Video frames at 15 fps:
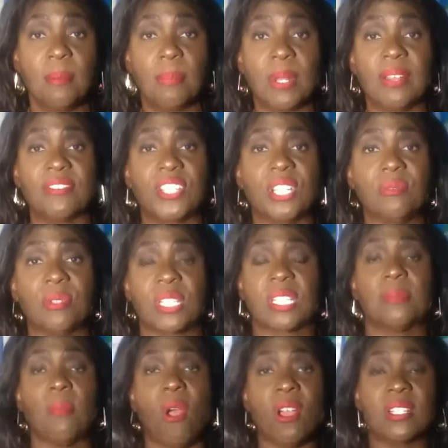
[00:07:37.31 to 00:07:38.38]
But if she was
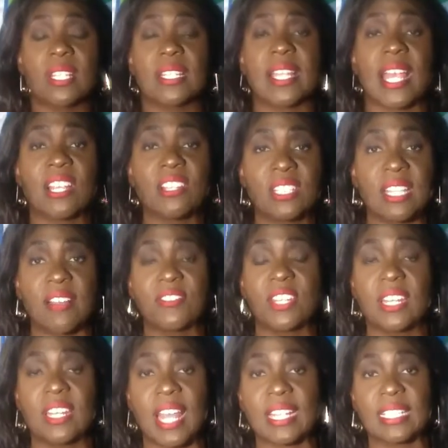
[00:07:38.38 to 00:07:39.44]
smart to take herself to
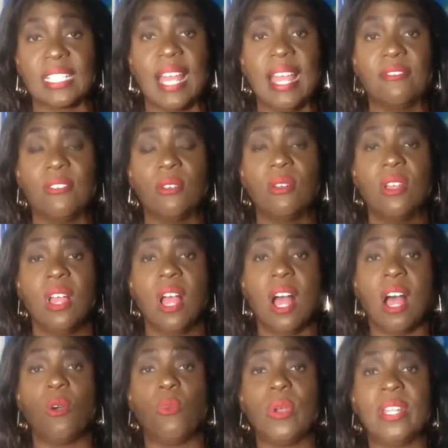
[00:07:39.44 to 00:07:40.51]
the next level,
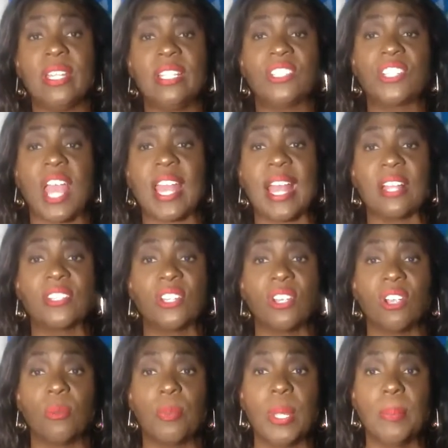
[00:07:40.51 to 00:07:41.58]
Wendy, shout out to
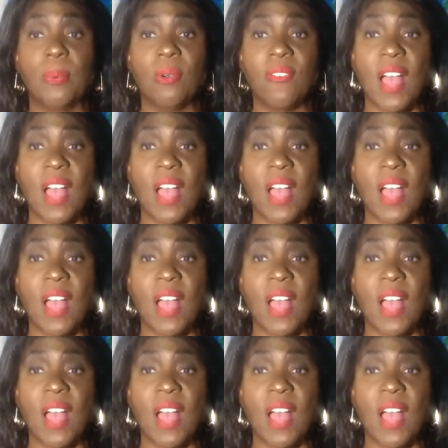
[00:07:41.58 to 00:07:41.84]
her people.